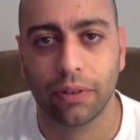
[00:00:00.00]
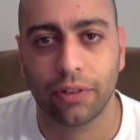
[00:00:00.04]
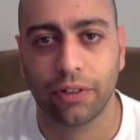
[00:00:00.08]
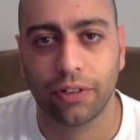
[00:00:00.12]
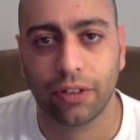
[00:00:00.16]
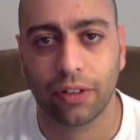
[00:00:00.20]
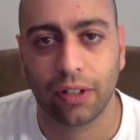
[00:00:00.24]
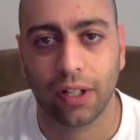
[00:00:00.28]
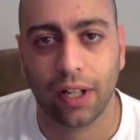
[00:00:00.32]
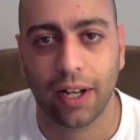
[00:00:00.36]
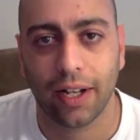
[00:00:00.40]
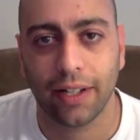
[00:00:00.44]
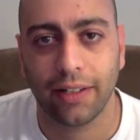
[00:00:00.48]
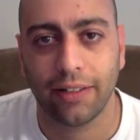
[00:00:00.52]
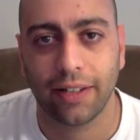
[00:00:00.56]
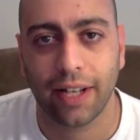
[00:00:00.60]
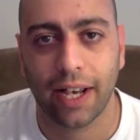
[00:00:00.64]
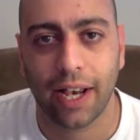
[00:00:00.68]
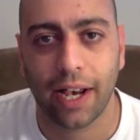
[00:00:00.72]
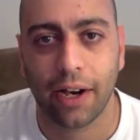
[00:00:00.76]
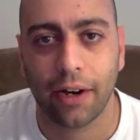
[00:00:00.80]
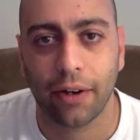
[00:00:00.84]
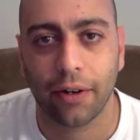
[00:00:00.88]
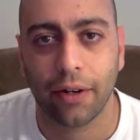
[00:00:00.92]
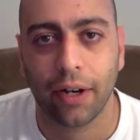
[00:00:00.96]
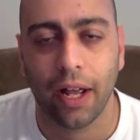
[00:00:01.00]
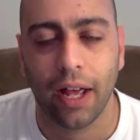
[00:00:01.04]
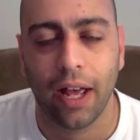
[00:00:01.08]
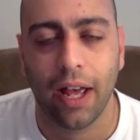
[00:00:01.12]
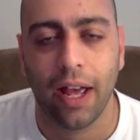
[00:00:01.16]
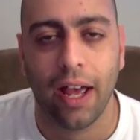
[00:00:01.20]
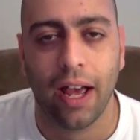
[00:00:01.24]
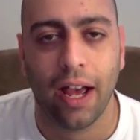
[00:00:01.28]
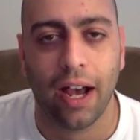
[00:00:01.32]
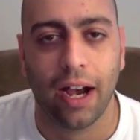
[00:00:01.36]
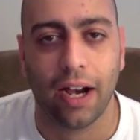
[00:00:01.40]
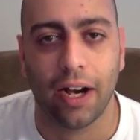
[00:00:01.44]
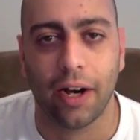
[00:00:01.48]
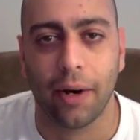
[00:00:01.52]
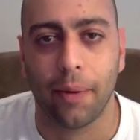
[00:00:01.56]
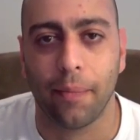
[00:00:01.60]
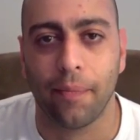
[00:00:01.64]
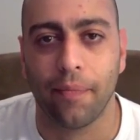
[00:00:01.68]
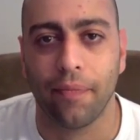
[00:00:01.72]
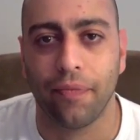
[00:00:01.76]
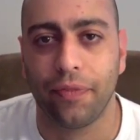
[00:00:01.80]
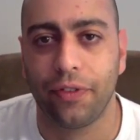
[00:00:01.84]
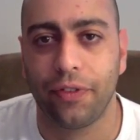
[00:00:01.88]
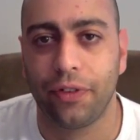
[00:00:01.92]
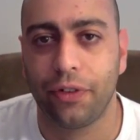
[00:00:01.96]
slides out,
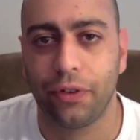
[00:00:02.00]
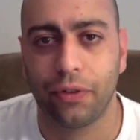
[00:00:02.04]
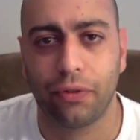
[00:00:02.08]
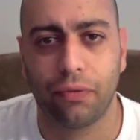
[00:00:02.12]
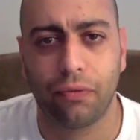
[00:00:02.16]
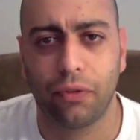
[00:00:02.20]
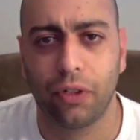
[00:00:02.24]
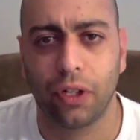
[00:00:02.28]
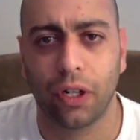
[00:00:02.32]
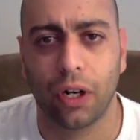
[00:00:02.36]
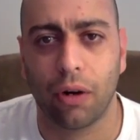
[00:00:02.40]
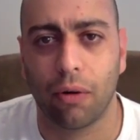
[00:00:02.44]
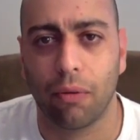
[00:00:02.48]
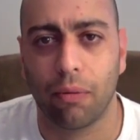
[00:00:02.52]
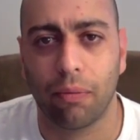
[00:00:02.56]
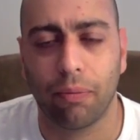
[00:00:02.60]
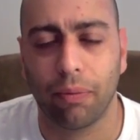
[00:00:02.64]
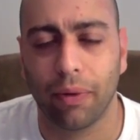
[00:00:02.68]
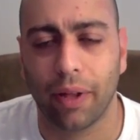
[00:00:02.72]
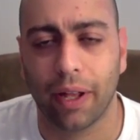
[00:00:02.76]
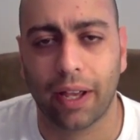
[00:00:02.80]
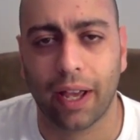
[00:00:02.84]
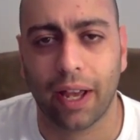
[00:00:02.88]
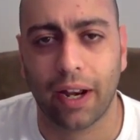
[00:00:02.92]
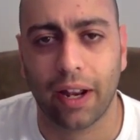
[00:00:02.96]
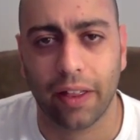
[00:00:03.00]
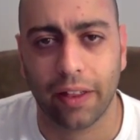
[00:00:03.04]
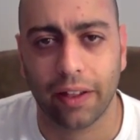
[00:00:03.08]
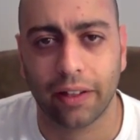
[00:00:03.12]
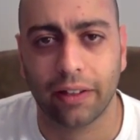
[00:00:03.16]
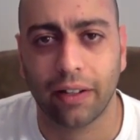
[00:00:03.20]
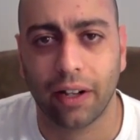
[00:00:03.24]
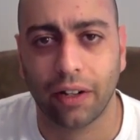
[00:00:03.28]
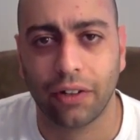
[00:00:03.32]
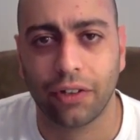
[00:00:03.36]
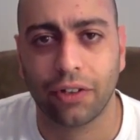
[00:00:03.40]
just, like any other touch